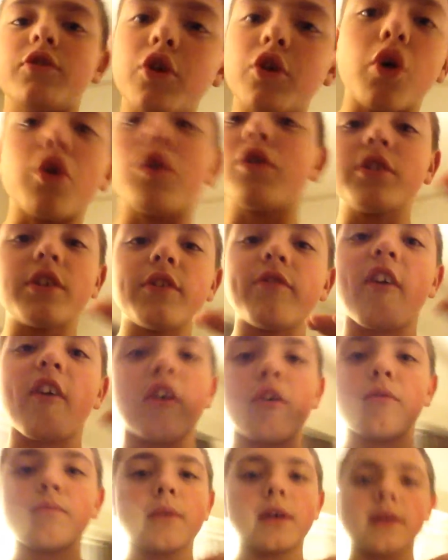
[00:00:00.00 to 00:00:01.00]
total
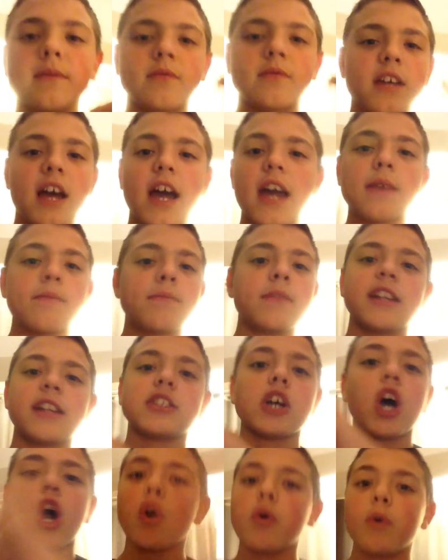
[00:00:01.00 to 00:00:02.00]
development time,
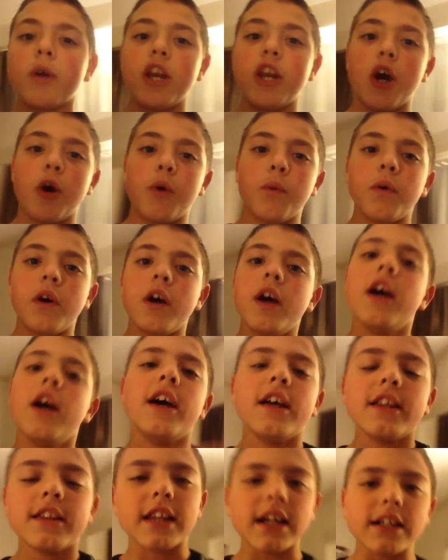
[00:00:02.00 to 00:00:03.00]
that's all we know.
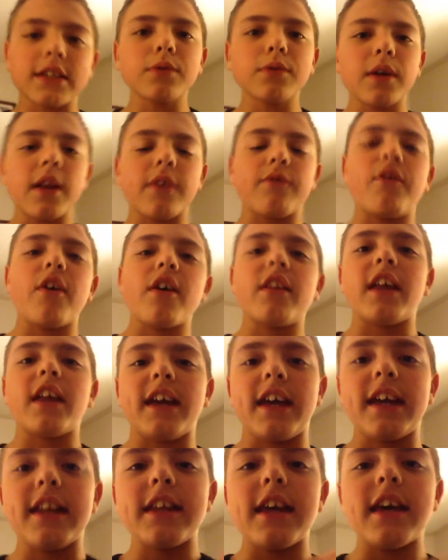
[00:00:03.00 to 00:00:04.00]
That's what it felt
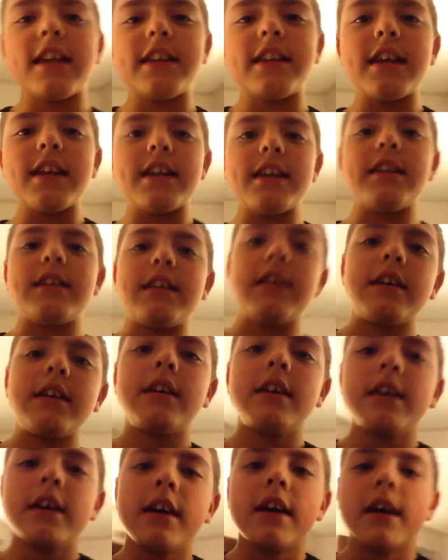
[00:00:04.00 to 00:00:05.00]
like. It didn't
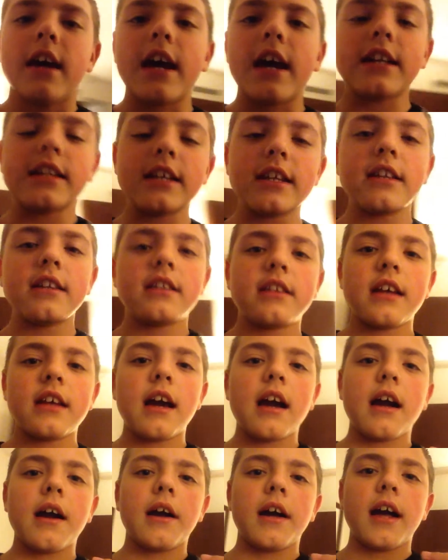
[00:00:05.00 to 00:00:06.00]

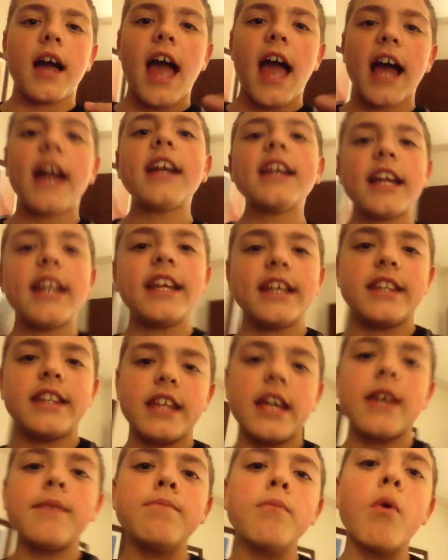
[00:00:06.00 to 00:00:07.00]
add
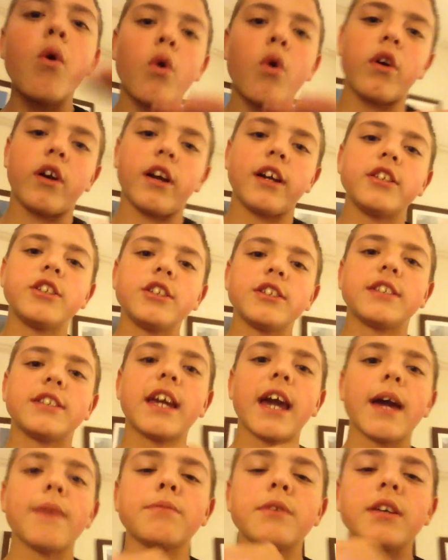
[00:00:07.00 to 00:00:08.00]
anything more. It just
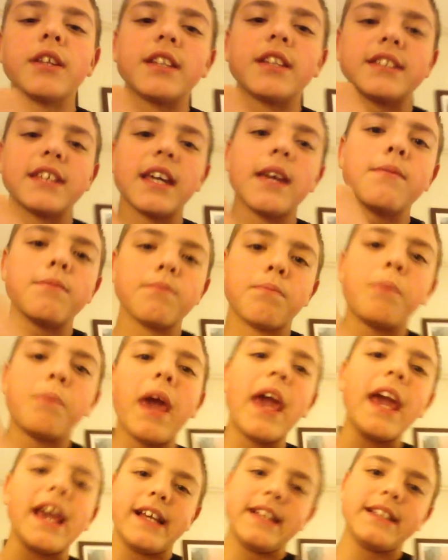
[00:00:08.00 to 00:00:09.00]
kept on the same
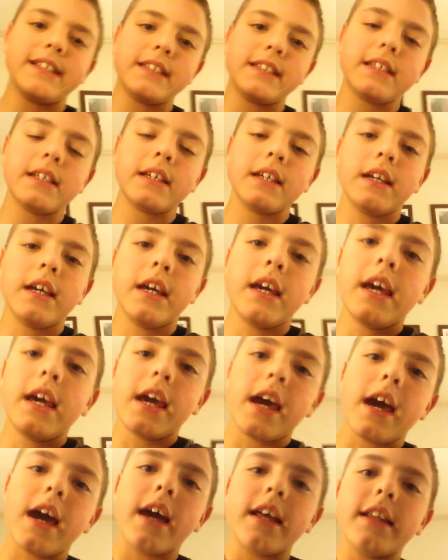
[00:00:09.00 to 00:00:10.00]
pace.
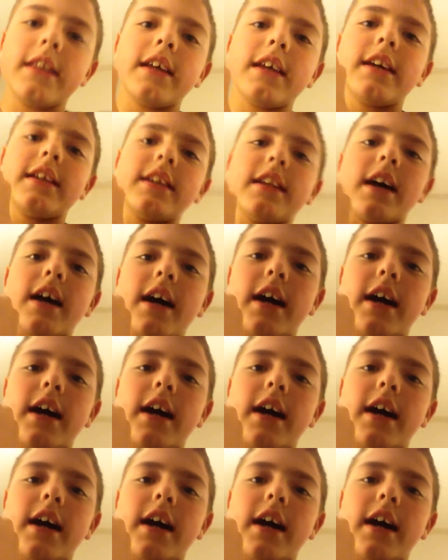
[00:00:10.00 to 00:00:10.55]
And then